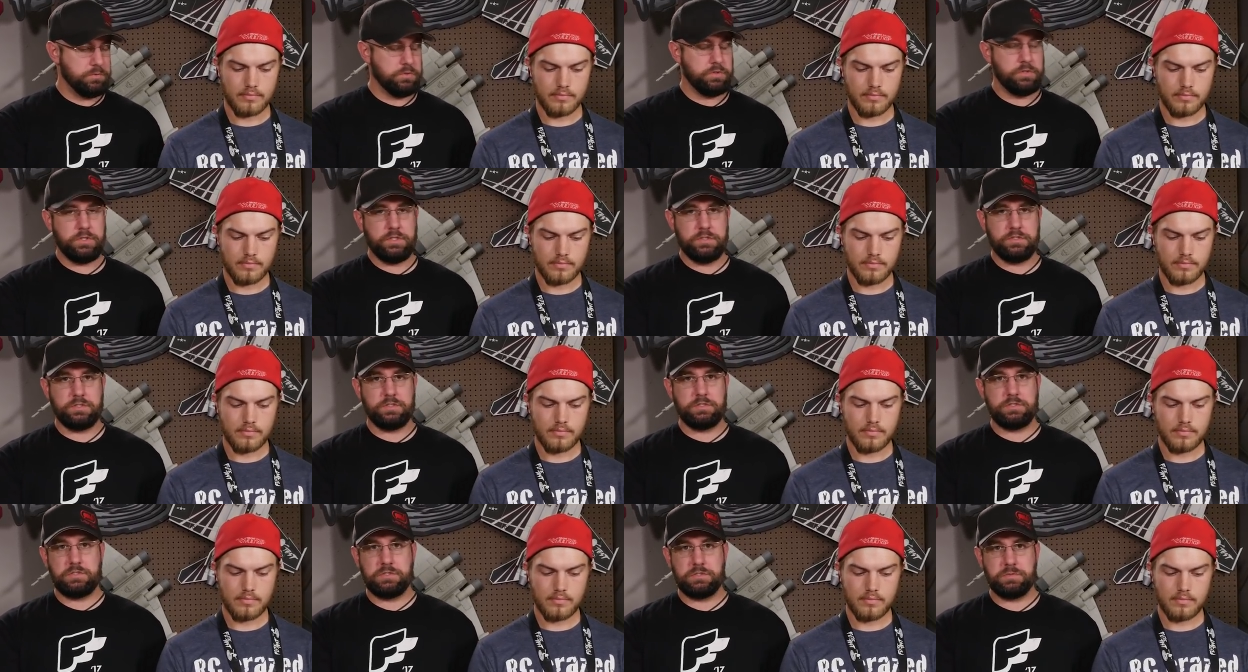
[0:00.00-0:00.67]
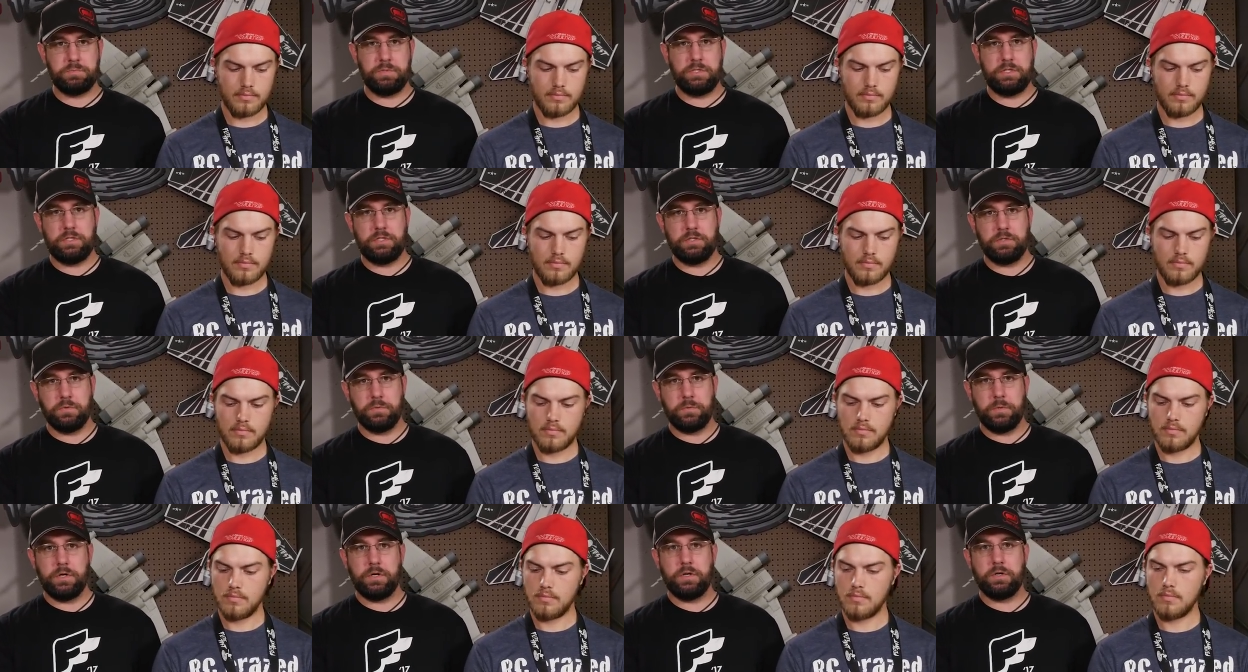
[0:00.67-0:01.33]
Speaker 1: releases, just be
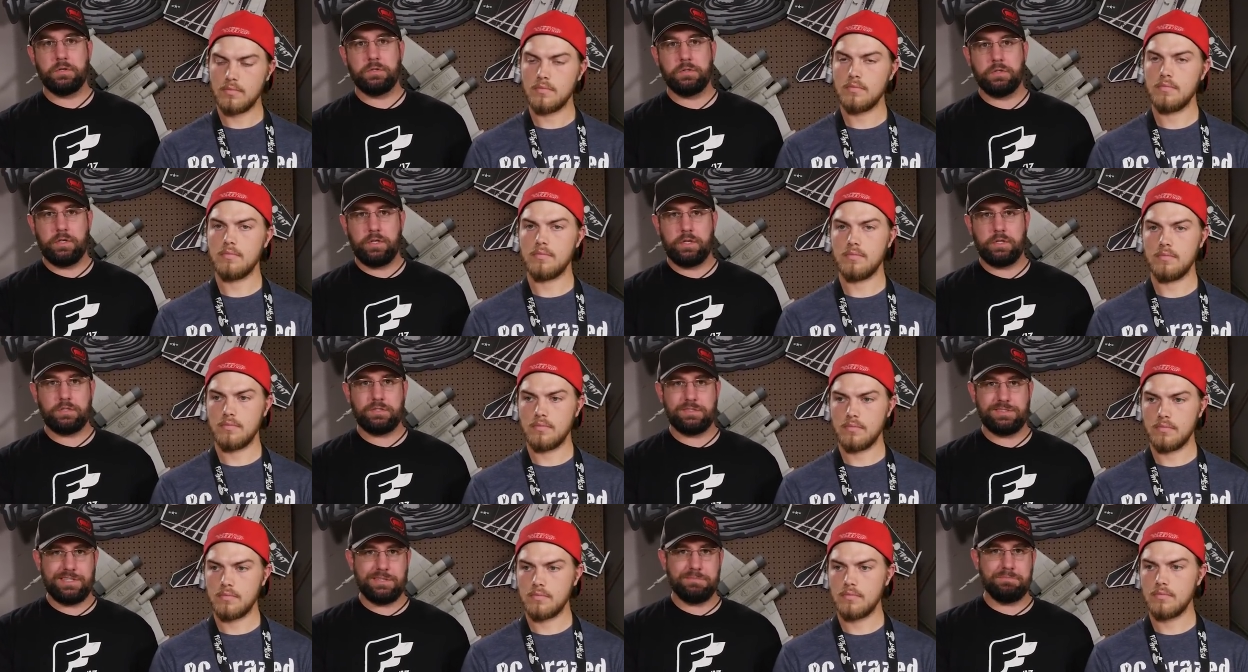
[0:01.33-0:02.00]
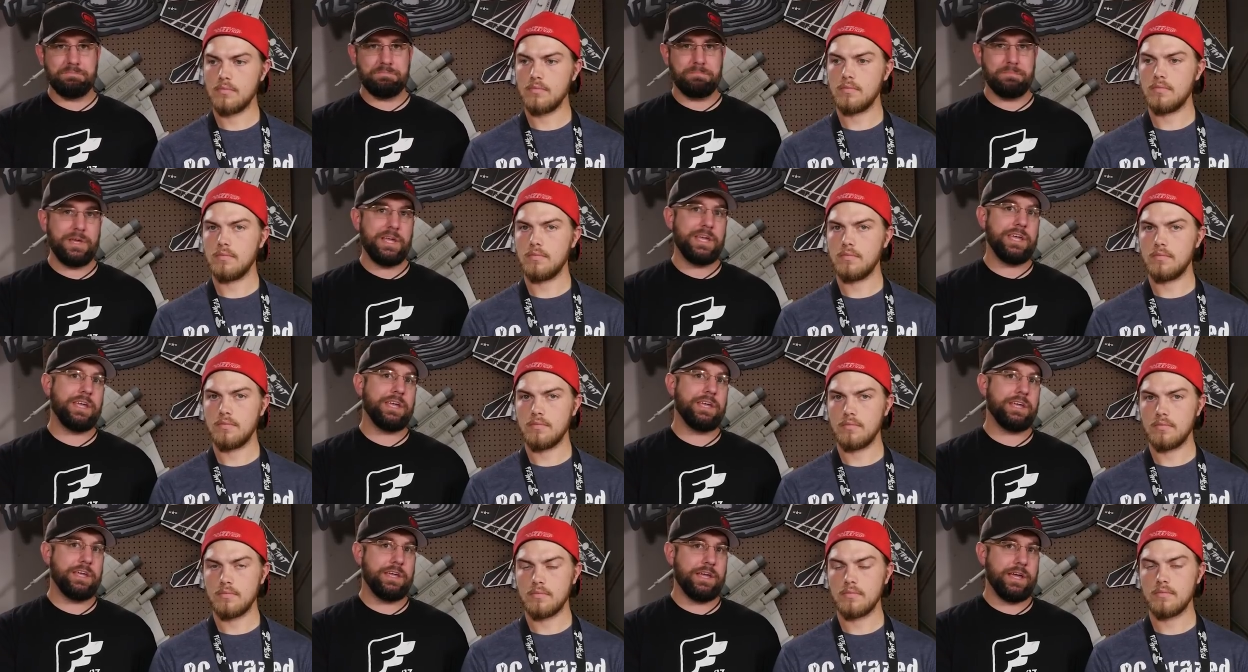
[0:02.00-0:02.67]
aware that it
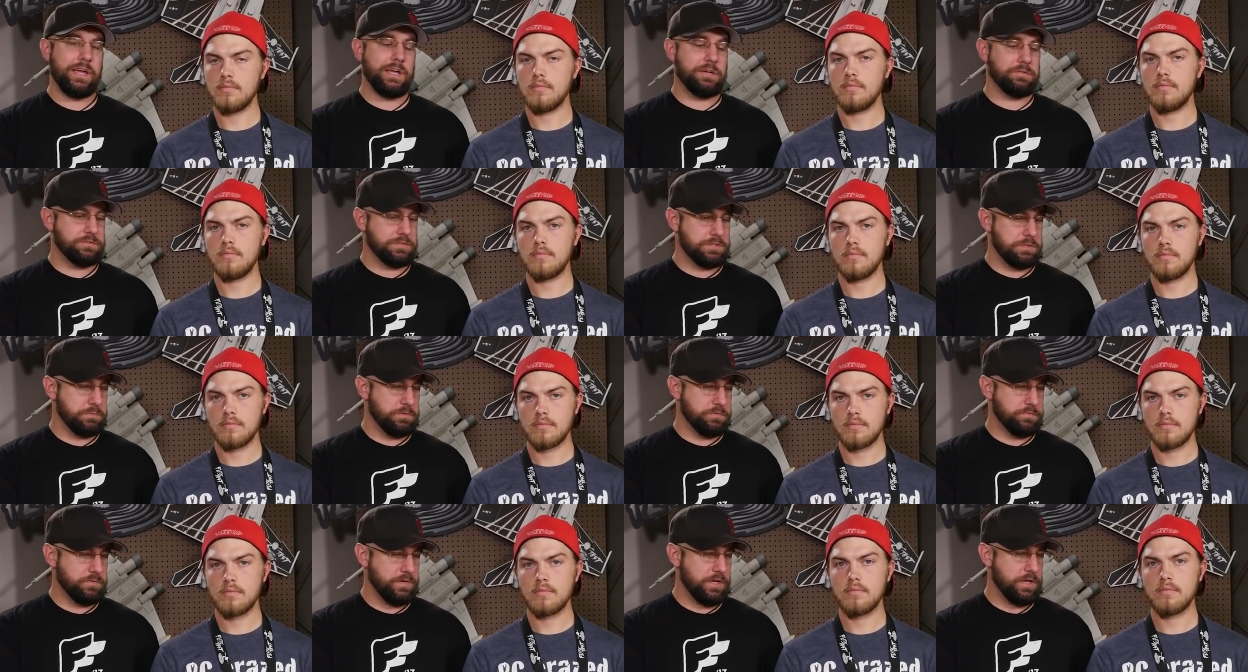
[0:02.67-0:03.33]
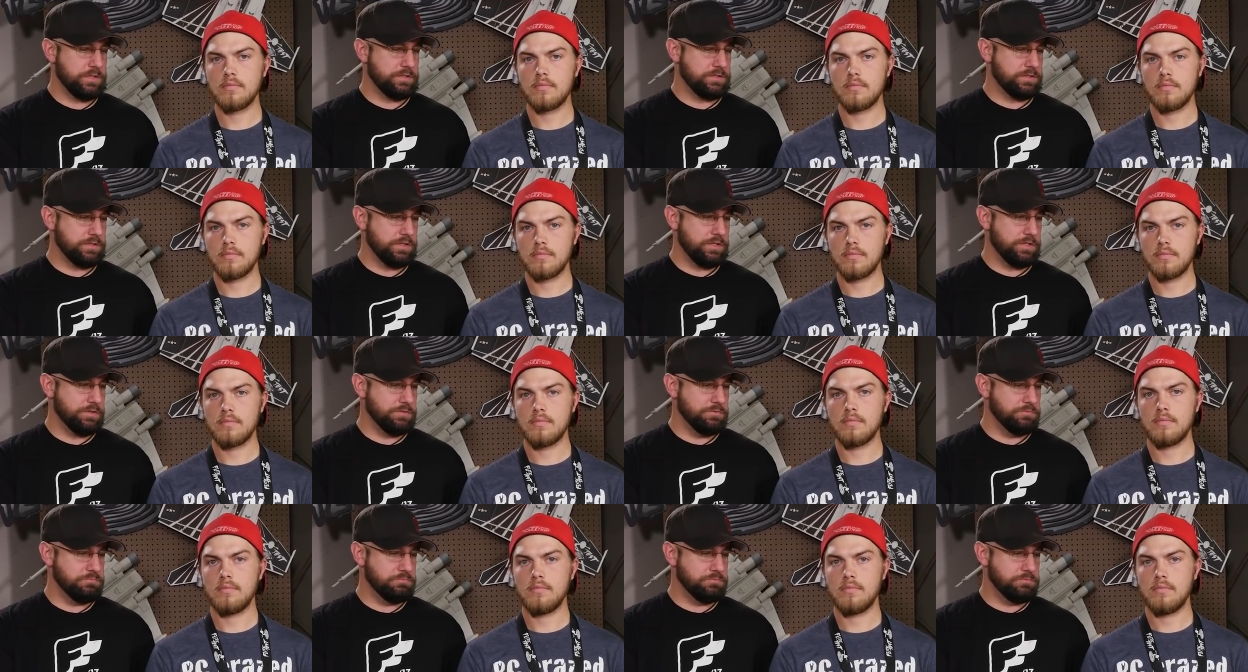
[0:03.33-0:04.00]
may have some effects that
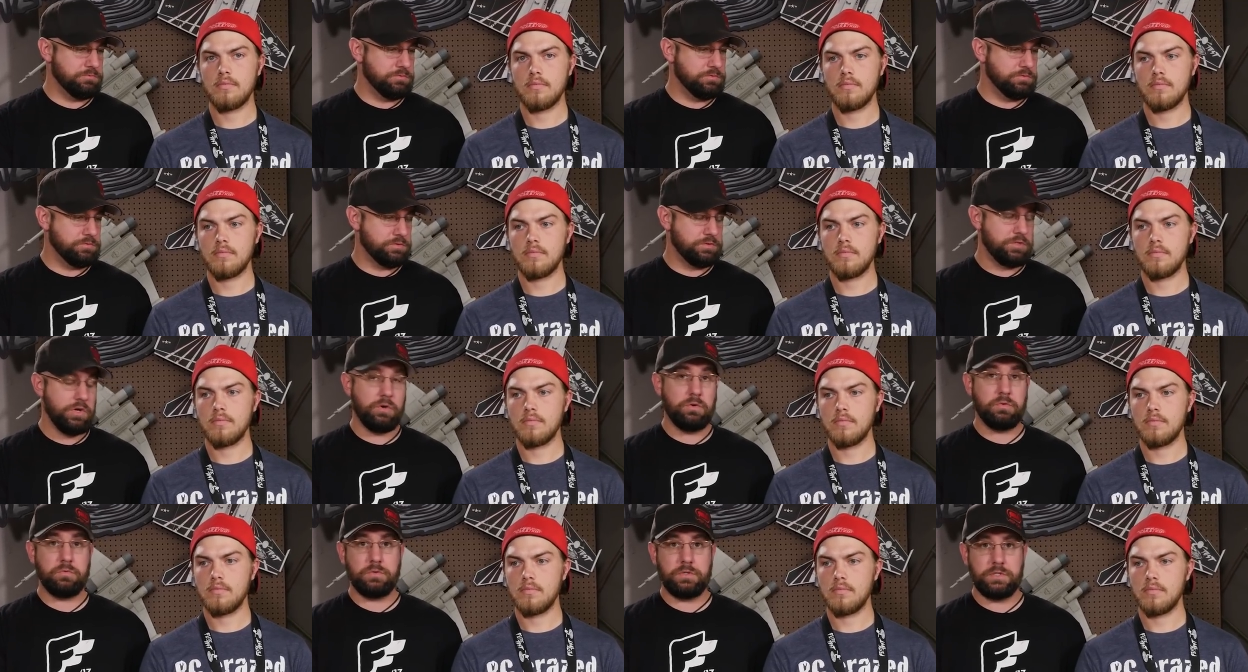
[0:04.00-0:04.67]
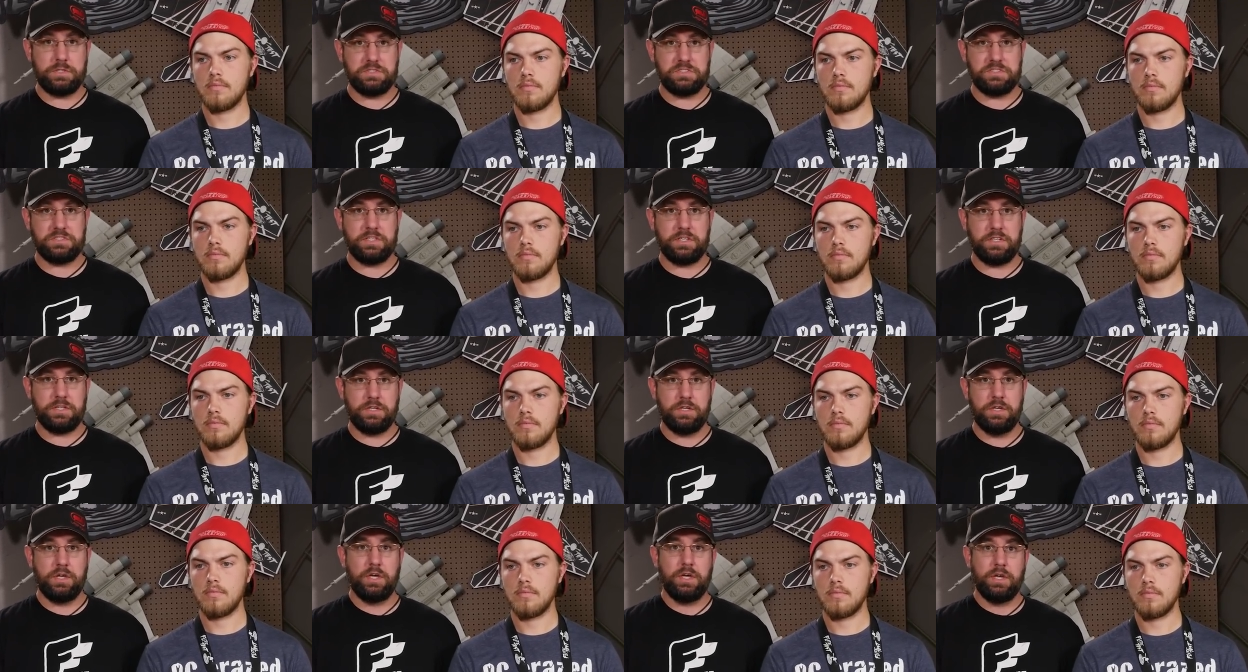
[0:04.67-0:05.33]
you don't want to
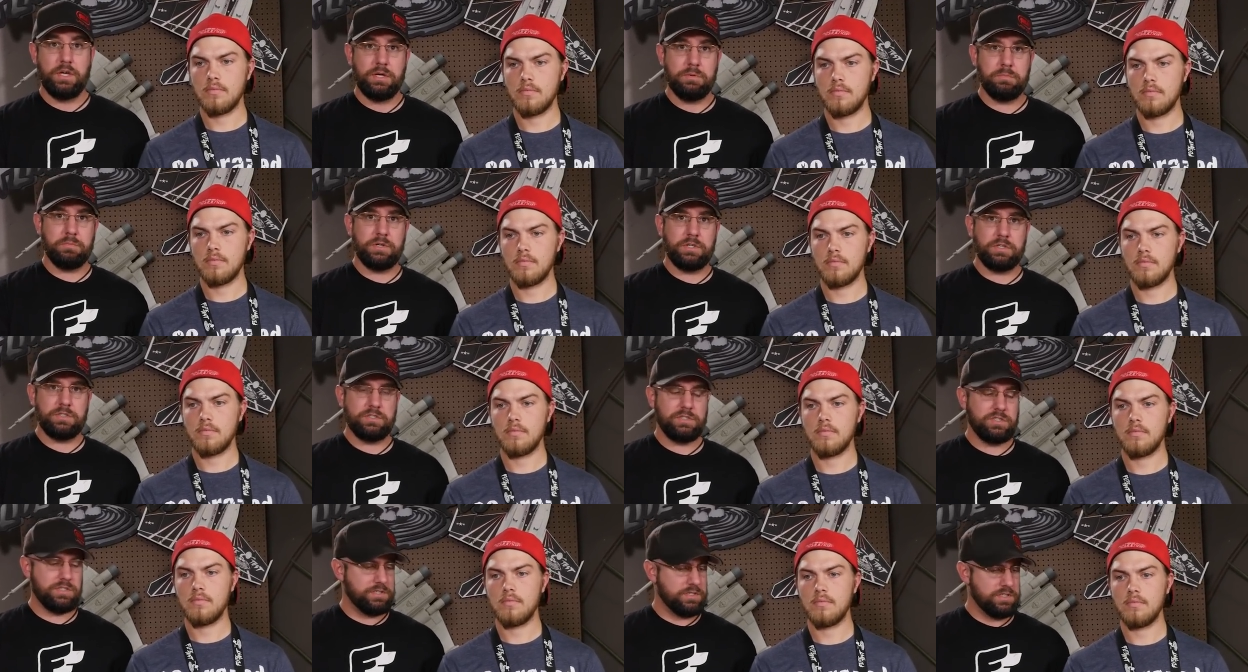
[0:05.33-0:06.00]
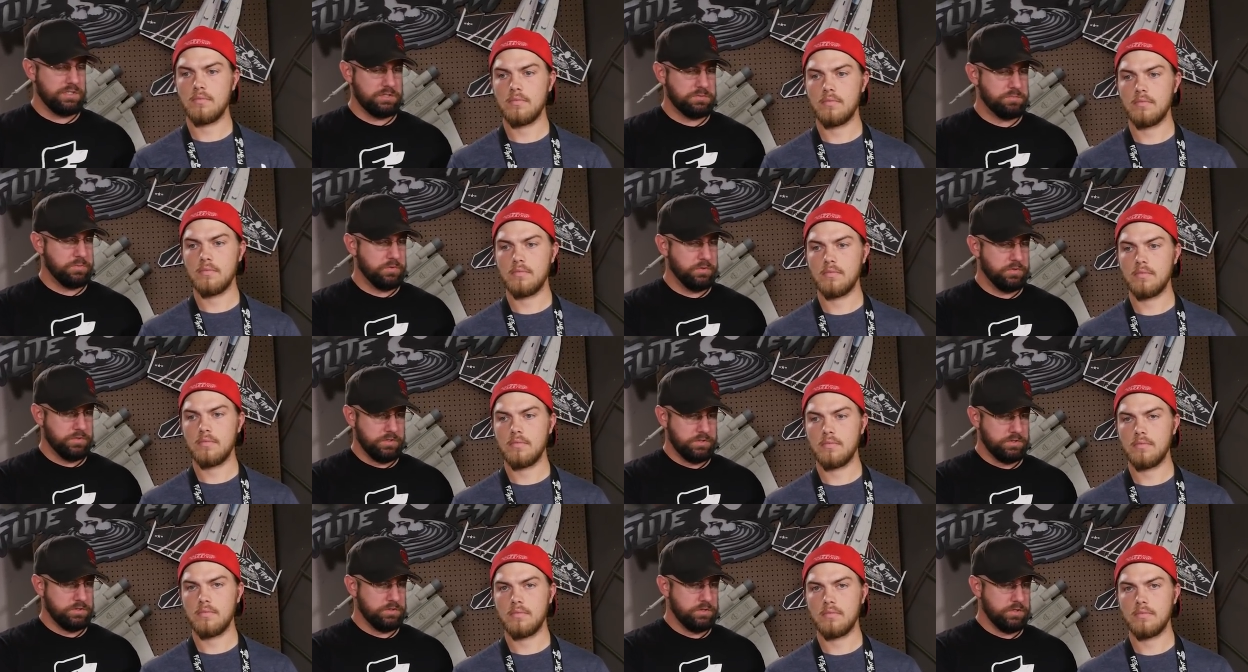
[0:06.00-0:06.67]
see. But at this
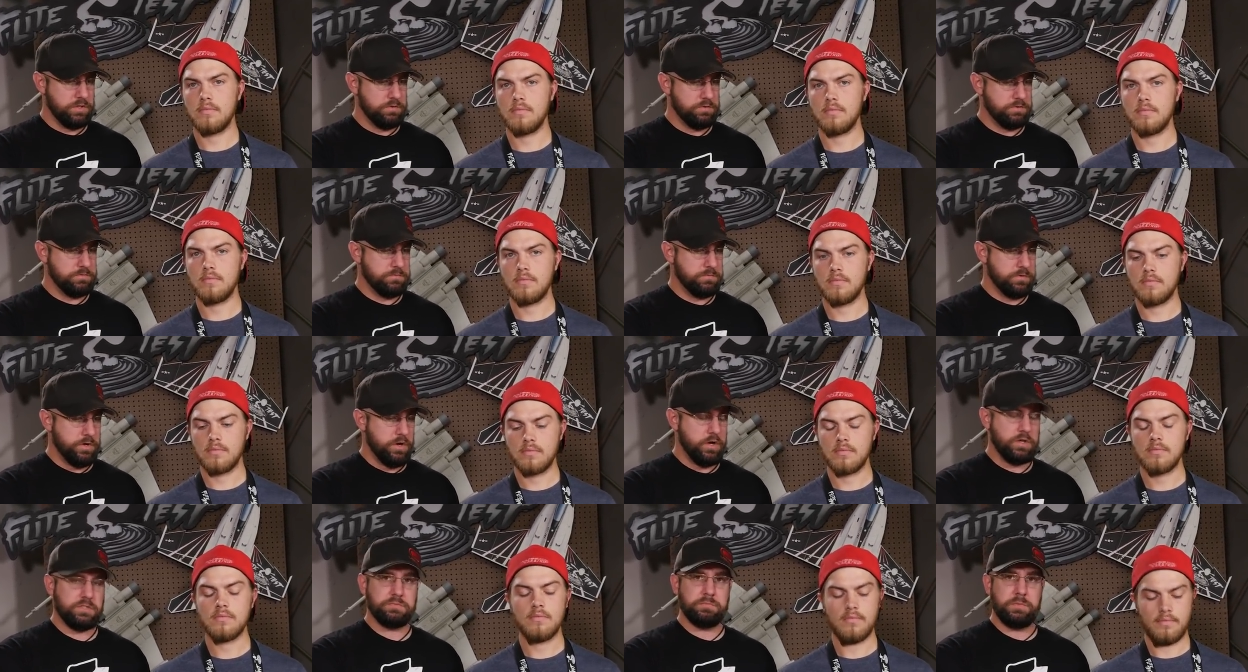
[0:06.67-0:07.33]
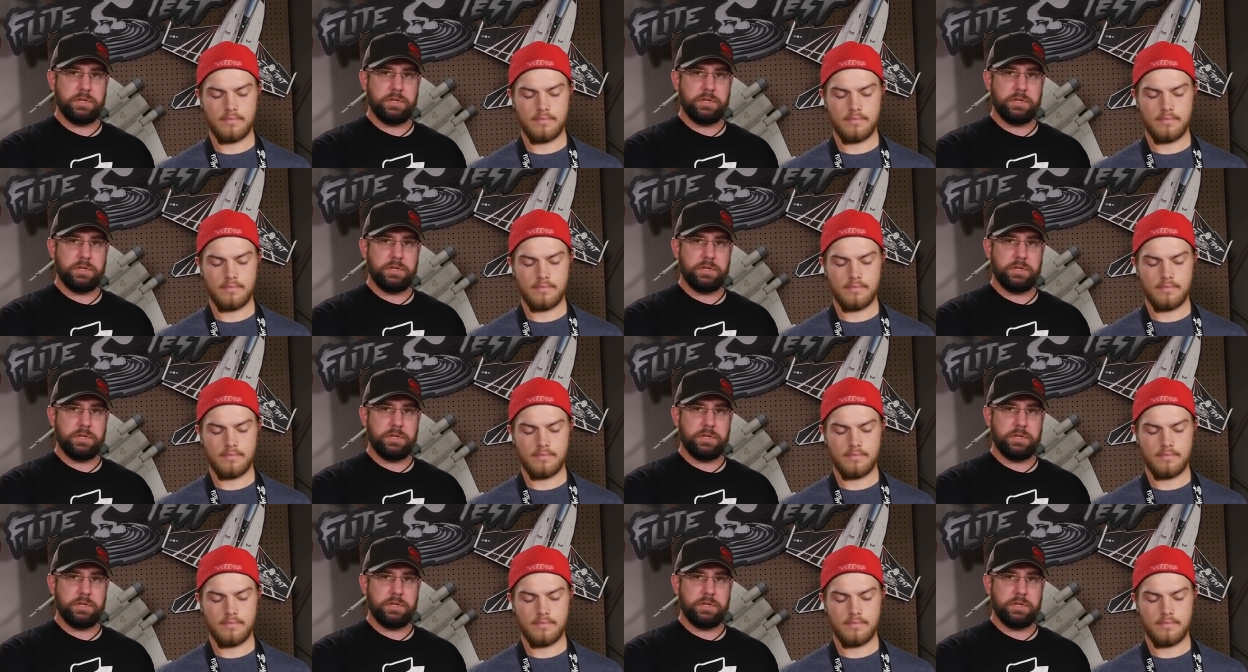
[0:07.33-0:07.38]
point of us